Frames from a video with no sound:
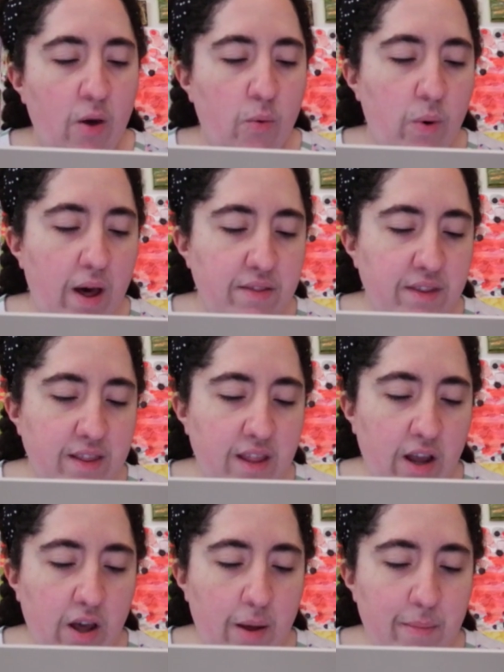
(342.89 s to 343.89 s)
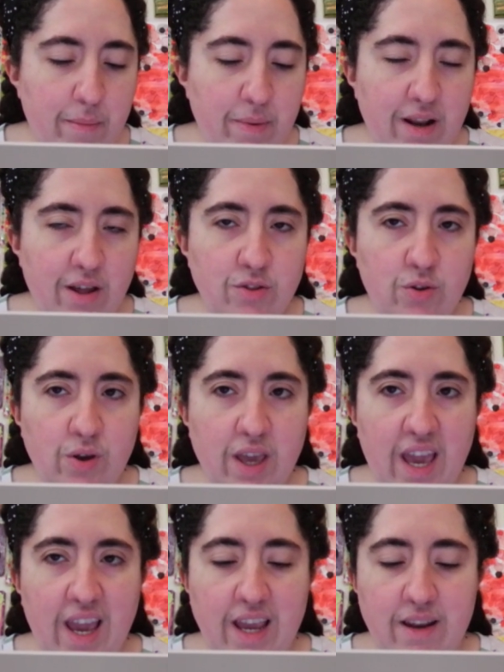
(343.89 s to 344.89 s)
was that the comic belonged to
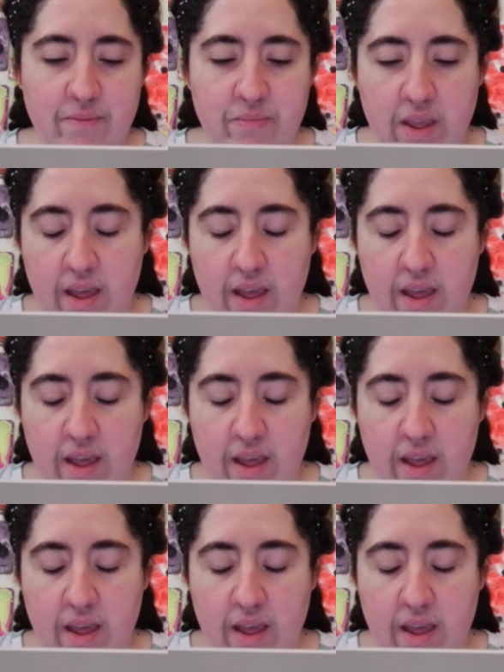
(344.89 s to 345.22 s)
Cain,